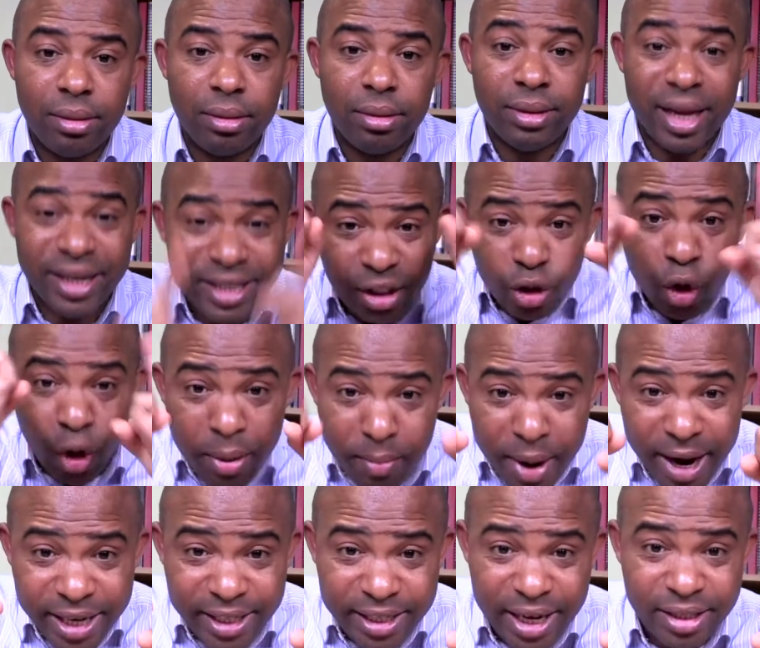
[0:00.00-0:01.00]
That is the only
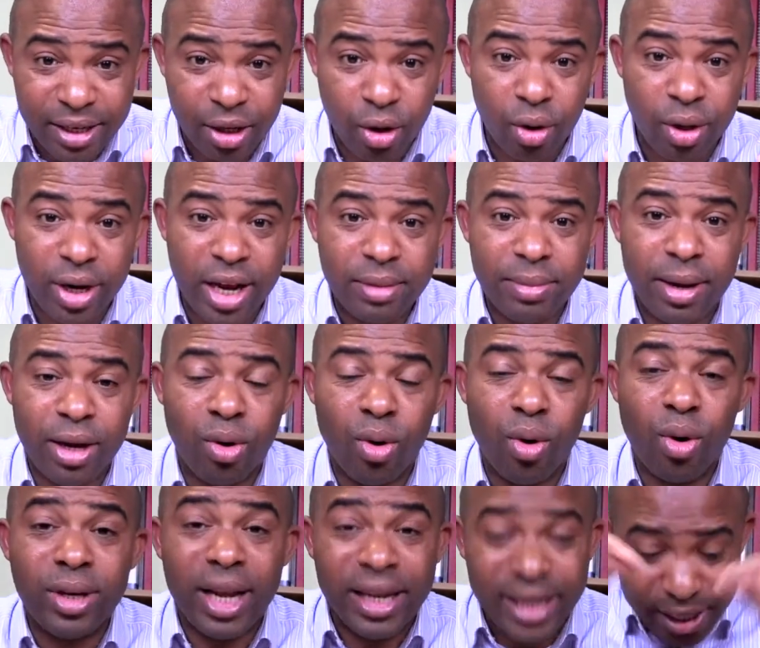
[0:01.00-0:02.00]
marriage that's recognized by
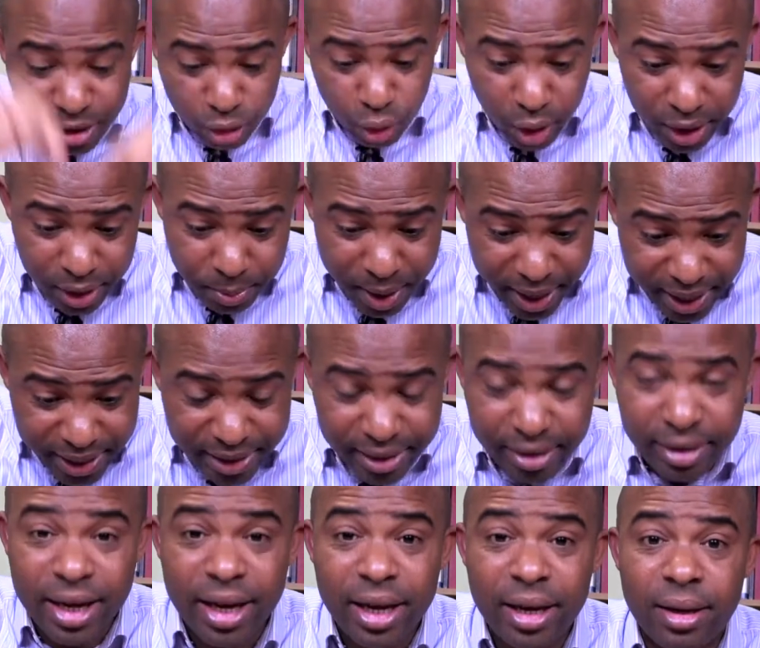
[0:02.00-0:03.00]
God, and that's the only marriage in
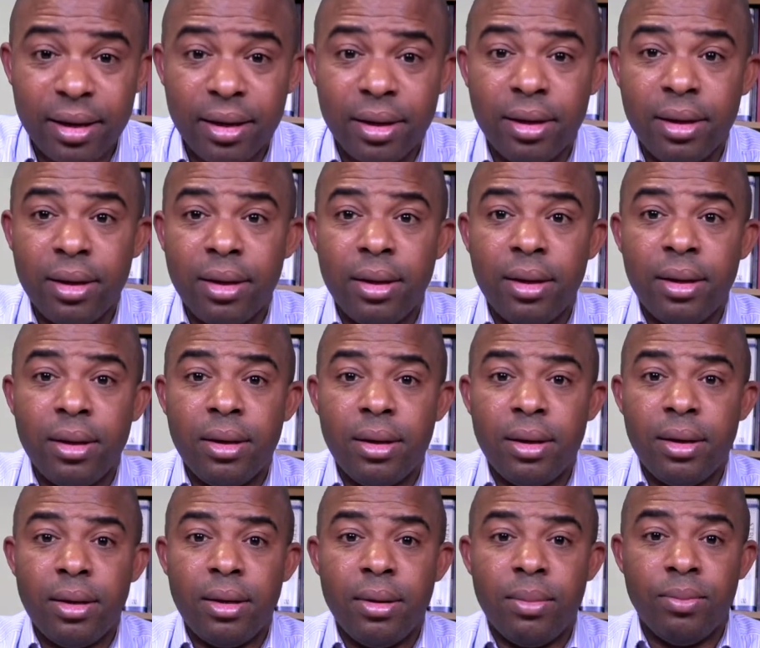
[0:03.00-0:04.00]
here.
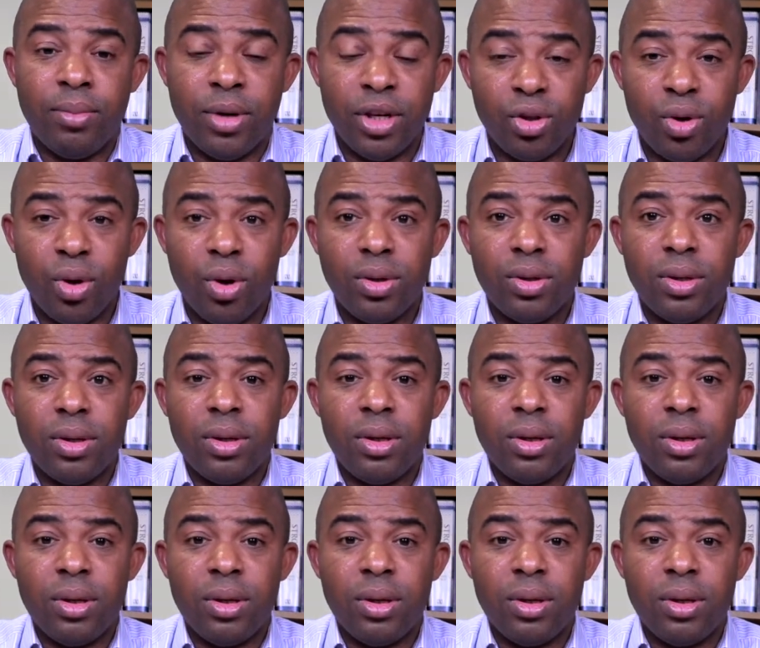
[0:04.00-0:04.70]
Praise God.